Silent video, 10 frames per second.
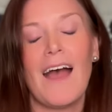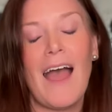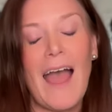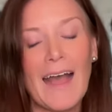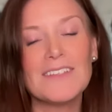
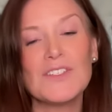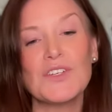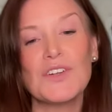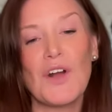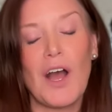As
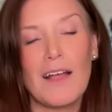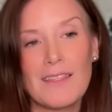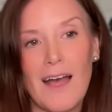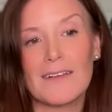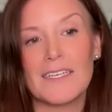you're
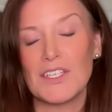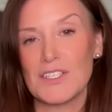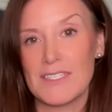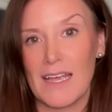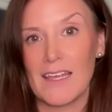unlocking
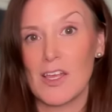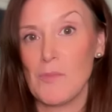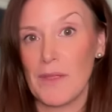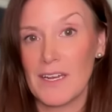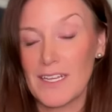your psychic
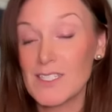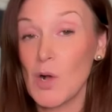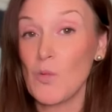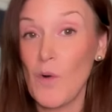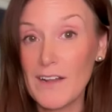abilities,
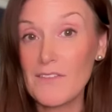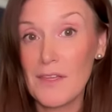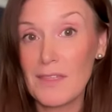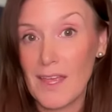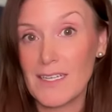one of
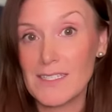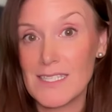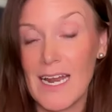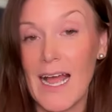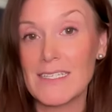the things
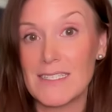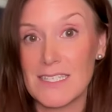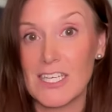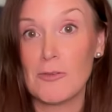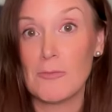that I
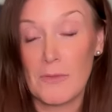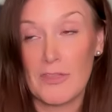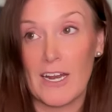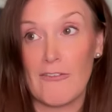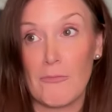see
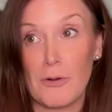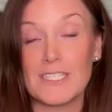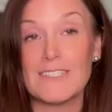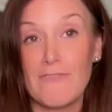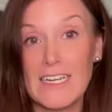that have
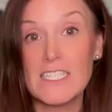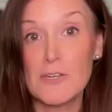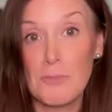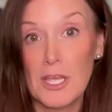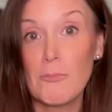
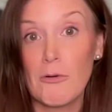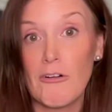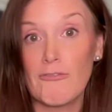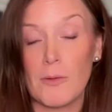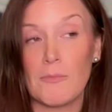prevented
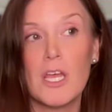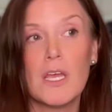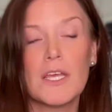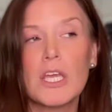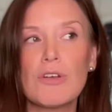people from
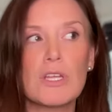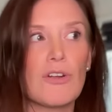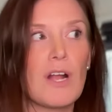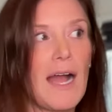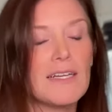hearing
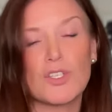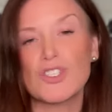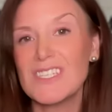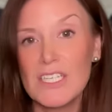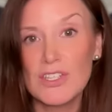their guides or
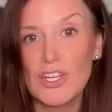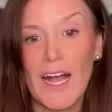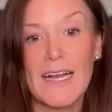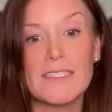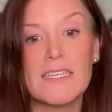seeing their
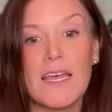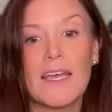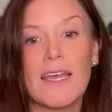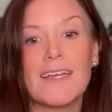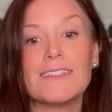guides
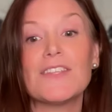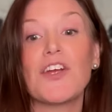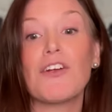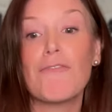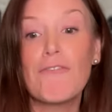is
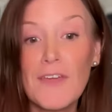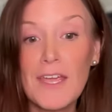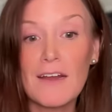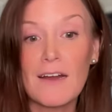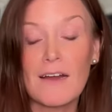their
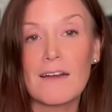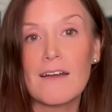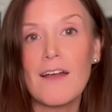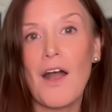fear